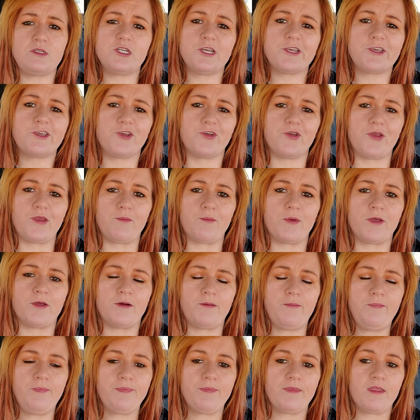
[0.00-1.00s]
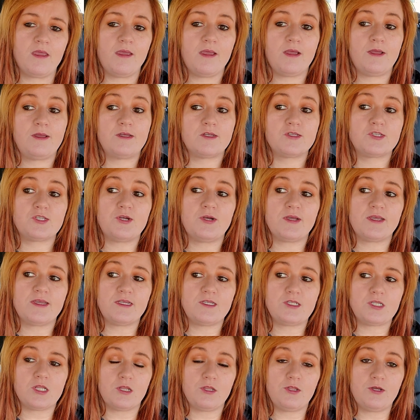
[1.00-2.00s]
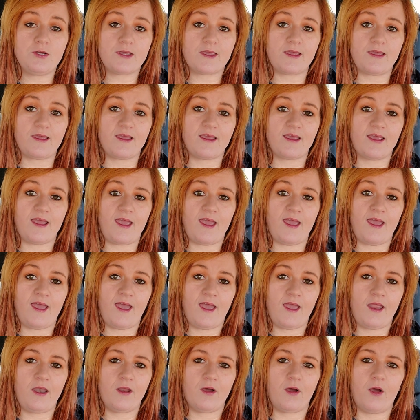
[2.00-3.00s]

check your email. So I get to looking, and